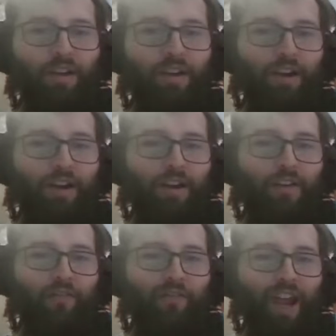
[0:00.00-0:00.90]

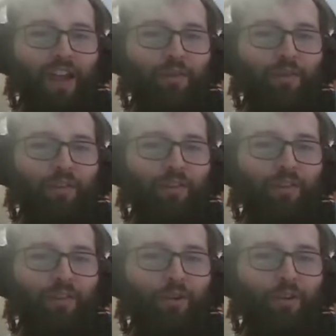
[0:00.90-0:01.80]
That was
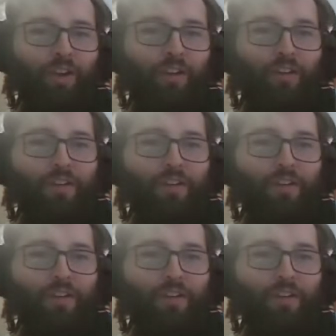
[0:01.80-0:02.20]
annoying.